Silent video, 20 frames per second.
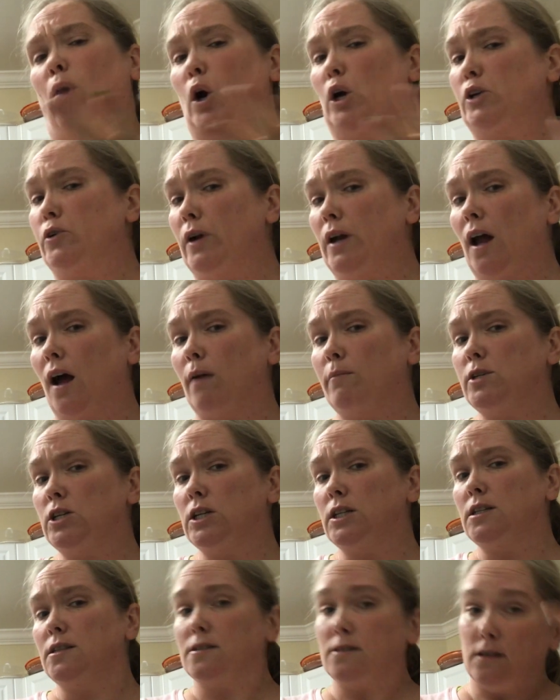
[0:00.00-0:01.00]
margarine
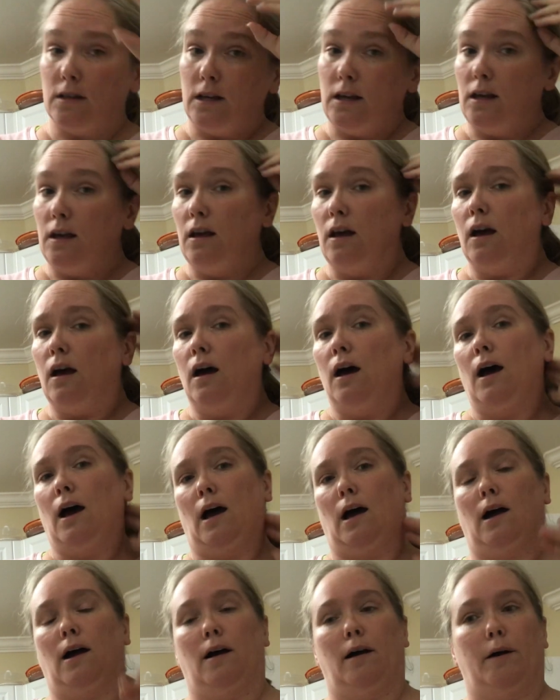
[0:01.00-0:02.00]
options.
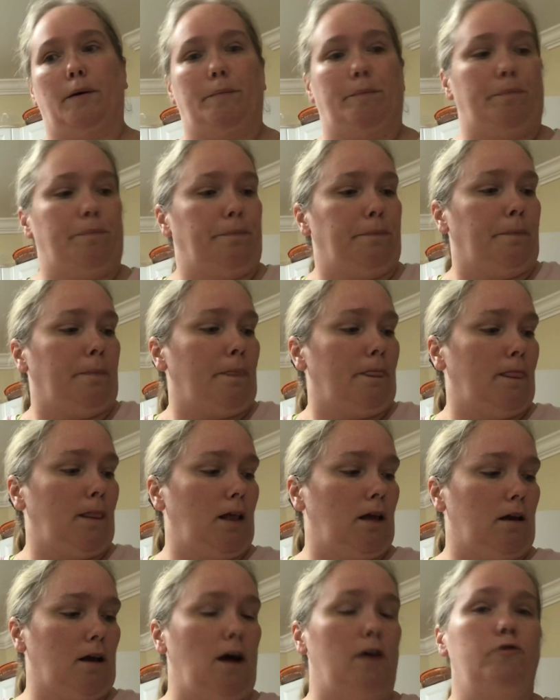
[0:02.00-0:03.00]

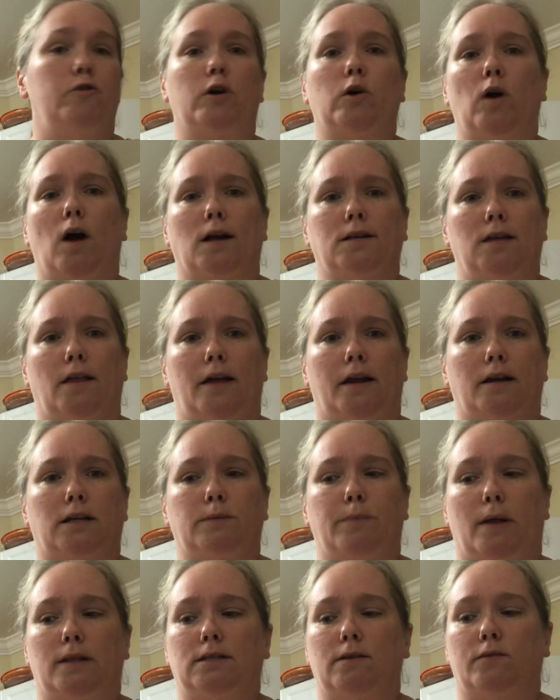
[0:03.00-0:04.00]
Country Crock's not that
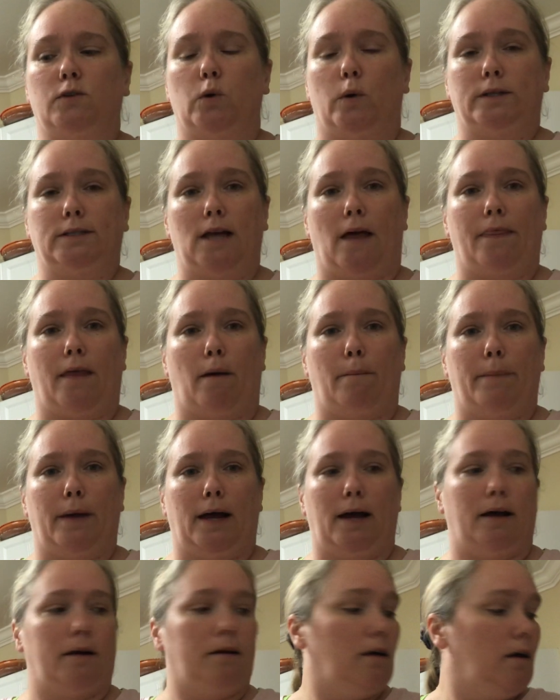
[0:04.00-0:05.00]
expensive, so it's not that
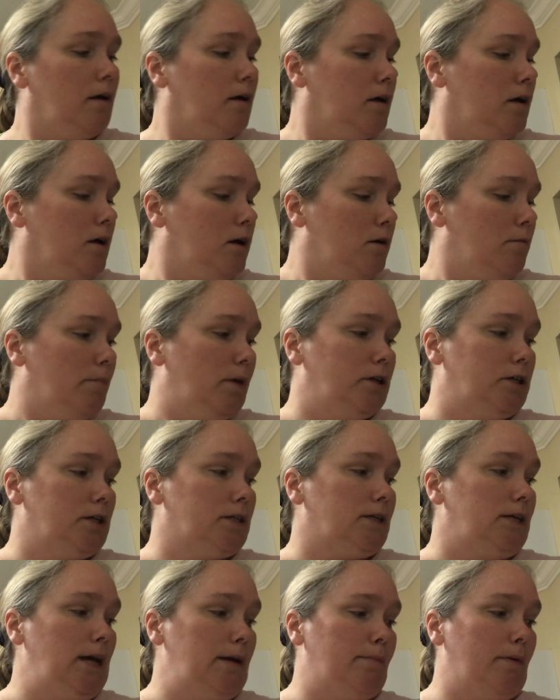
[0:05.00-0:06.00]
bad. But
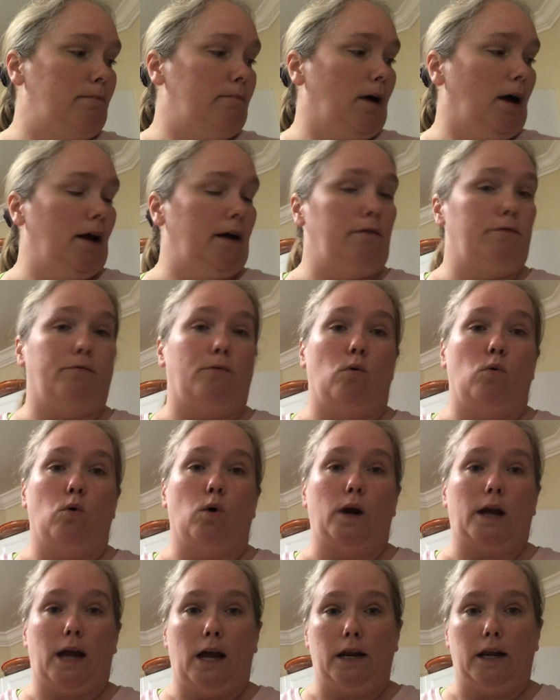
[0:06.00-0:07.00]
just keep in mind
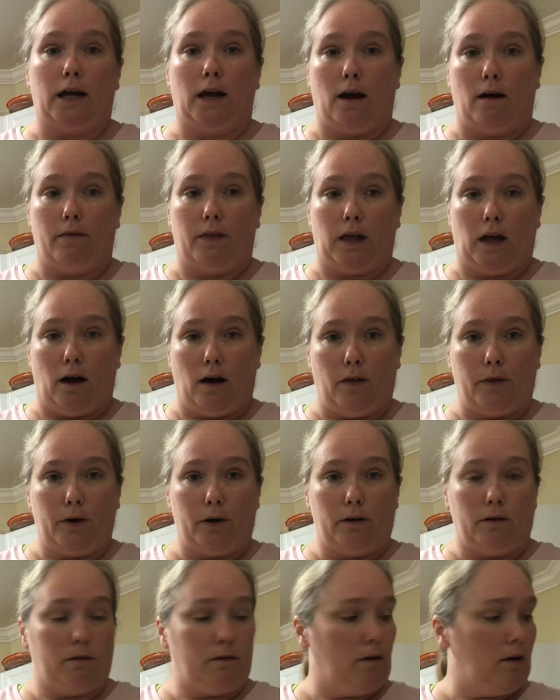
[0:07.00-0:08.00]
for any of the
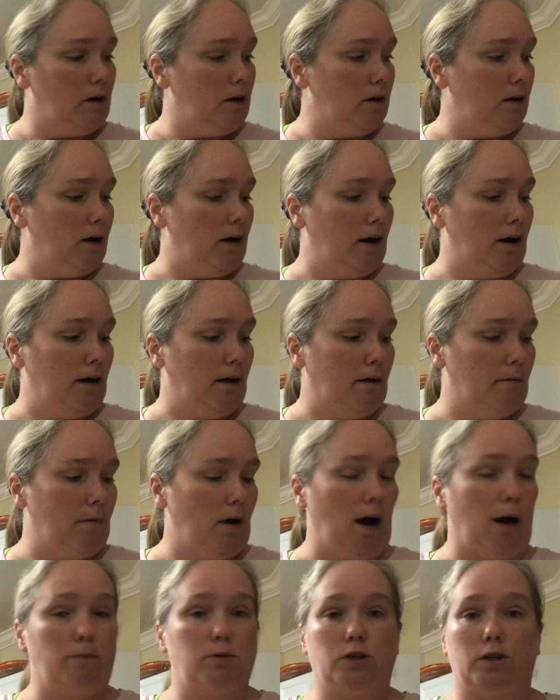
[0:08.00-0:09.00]
other
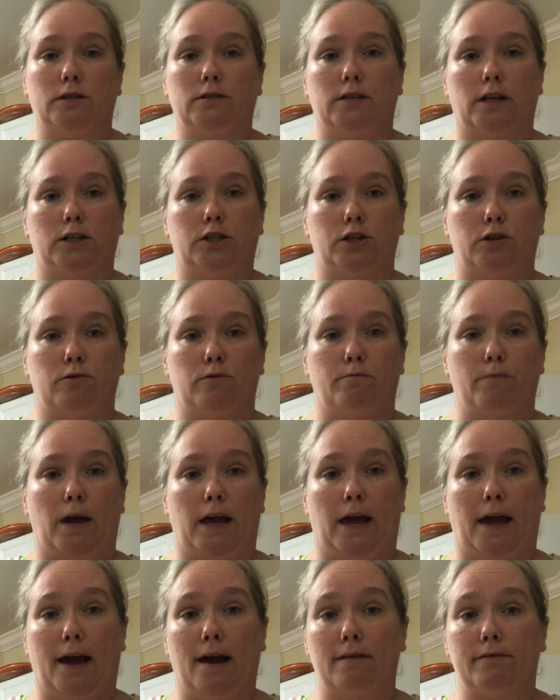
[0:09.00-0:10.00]
options that you
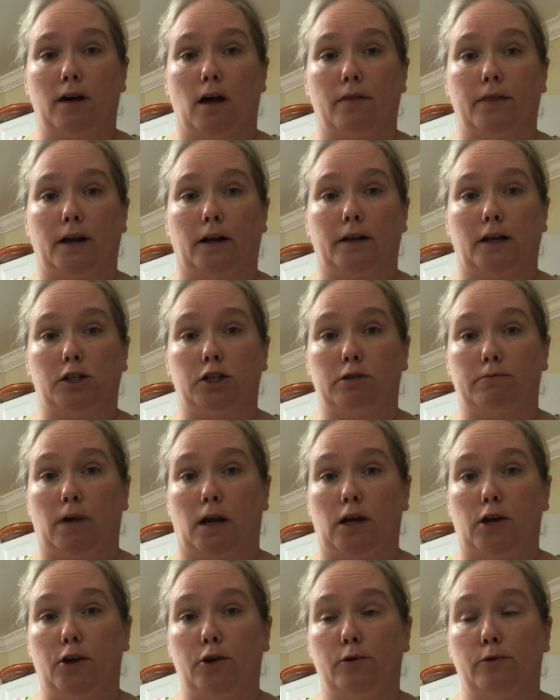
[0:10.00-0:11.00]
may have out there that you
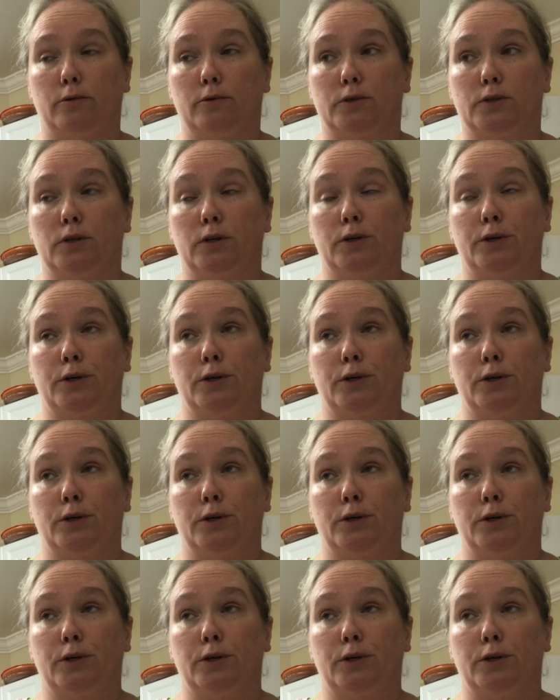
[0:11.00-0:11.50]
may use,